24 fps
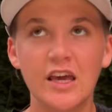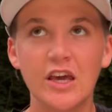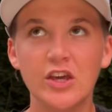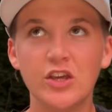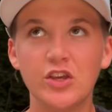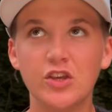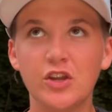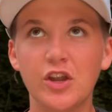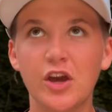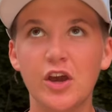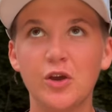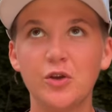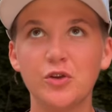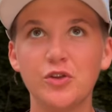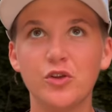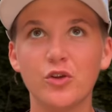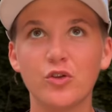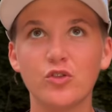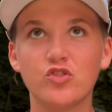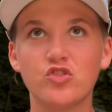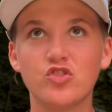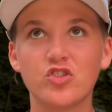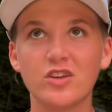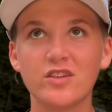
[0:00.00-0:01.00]
you know you're
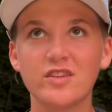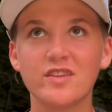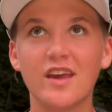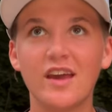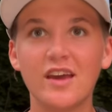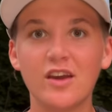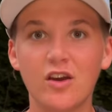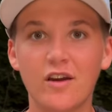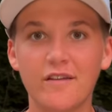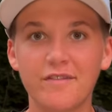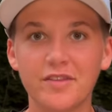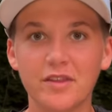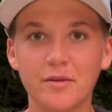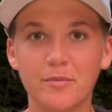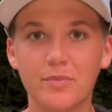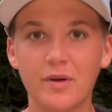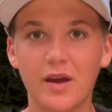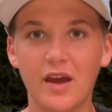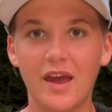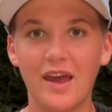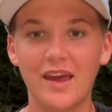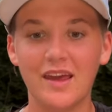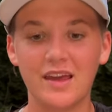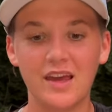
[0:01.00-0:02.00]
just getting off the
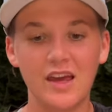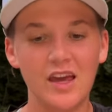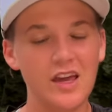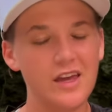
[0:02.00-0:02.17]
bike